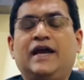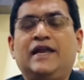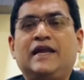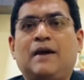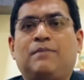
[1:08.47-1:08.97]

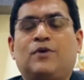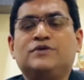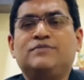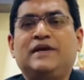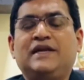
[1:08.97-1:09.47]
in
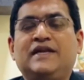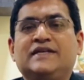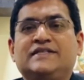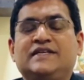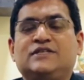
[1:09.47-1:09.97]

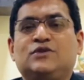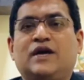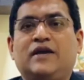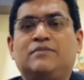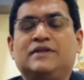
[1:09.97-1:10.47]
approximately 6 to
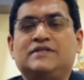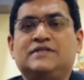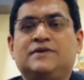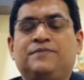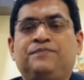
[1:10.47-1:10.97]
9 months.